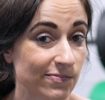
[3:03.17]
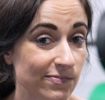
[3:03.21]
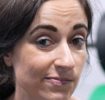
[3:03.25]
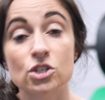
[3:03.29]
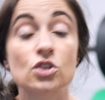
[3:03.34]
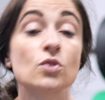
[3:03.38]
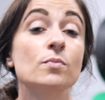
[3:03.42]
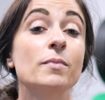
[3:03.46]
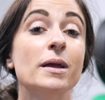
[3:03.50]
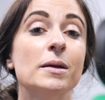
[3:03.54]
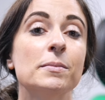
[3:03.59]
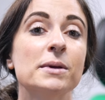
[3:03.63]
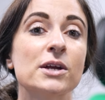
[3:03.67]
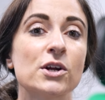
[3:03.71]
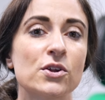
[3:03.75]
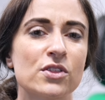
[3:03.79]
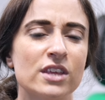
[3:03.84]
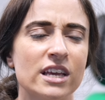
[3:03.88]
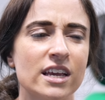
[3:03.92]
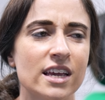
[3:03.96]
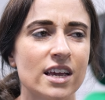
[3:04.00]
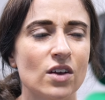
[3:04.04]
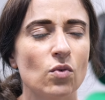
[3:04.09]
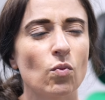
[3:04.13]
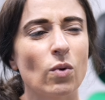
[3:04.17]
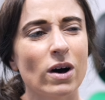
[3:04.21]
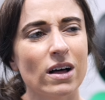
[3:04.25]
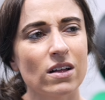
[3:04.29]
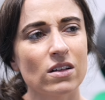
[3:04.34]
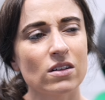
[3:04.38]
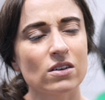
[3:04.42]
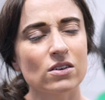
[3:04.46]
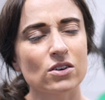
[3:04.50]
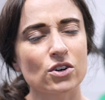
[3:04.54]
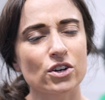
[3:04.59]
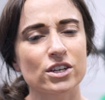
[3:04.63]
So maybe you're thinking,
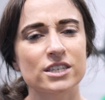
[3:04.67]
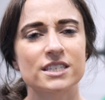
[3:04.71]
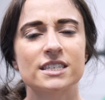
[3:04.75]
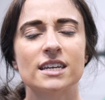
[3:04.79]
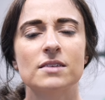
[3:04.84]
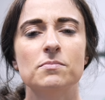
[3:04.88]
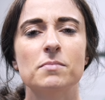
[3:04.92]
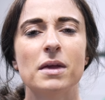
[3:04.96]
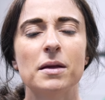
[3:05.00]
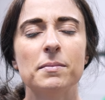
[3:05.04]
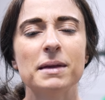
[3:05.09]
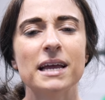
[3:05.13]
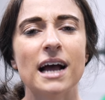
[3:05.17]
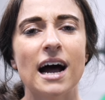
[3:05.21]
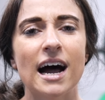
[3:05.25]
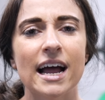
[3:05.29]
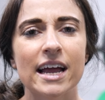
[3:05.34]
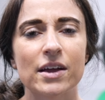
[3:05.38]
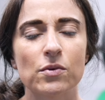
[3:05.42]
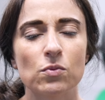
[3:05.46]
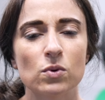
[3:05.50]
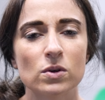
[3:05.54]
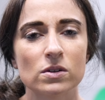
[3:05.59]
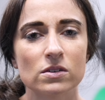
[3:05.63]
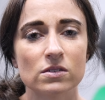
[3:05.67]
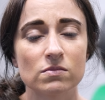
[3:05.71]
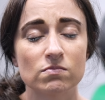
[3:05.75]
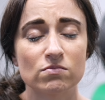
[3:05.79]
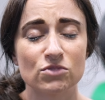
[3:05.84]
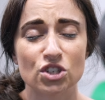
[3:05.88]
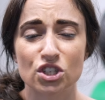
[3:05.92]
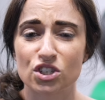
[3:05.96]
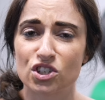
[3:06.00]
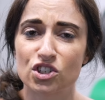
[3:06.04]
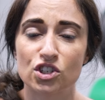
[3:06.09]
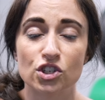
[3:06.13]
well, Krysten, maybe I
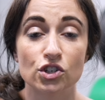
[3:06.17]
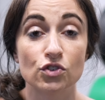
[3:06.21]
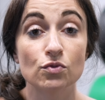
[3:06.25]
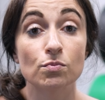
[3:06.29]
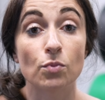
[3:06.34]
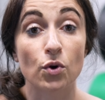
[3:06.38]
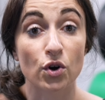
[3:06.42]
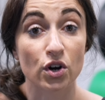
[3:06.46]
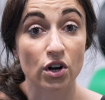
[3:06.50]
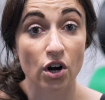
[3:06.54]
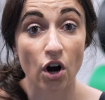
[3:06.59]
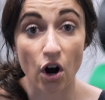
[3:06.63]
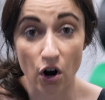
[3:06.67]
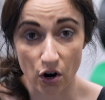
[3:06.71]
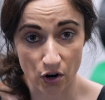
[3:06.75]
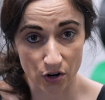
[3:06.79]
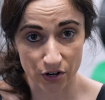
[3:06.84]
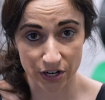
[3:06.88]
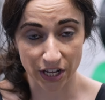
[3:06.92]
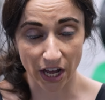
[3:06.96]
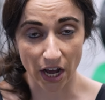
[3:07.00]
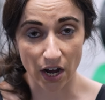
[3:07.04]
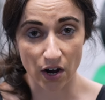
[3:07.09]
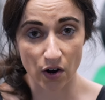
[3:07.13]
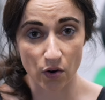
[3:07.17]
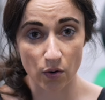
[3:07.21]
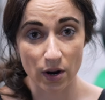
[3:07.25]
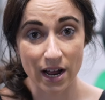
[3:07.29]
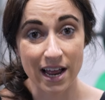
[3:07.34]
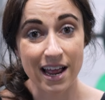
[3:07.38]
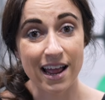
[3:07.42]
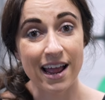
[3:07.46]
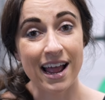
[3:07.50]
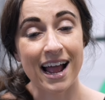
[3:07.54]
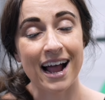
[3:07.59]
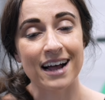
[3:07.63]
will just do more cardio
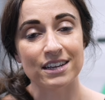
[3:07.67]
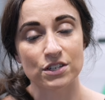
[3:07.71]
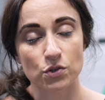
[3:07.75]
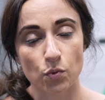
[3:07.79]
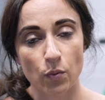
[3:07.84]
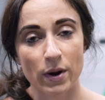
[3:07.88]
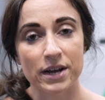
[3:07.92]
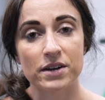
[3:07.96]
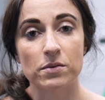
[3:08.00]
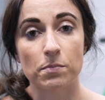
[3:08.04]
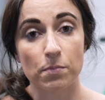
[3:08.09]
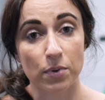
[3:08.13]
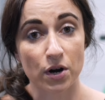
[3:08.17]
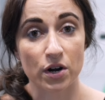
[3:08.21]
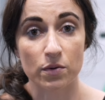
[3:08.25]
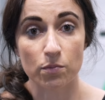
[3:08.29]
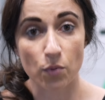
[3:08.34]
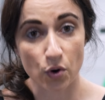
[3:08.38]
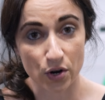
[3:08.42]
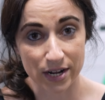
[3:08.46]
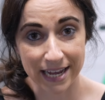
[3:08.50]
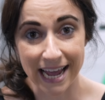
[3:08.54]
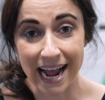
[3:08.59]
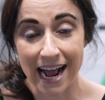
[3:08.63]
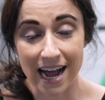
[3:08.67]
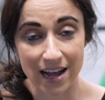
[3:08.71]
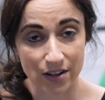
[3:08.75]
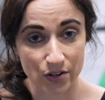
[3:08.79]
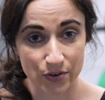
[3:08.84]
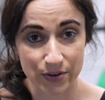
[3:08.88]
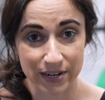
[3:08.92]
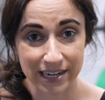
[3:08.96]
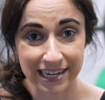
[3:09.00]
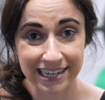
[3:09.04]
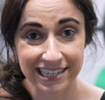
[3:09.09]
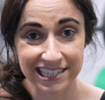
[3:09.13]
as a way to burn more
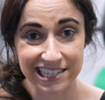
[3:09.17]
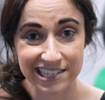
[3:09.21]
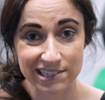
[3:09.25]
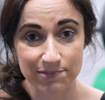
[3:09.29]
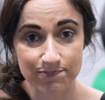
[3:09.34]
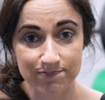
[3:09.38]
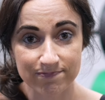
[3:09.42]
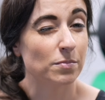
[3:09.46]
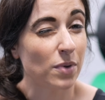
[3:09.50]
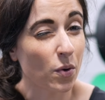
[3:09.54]
calories.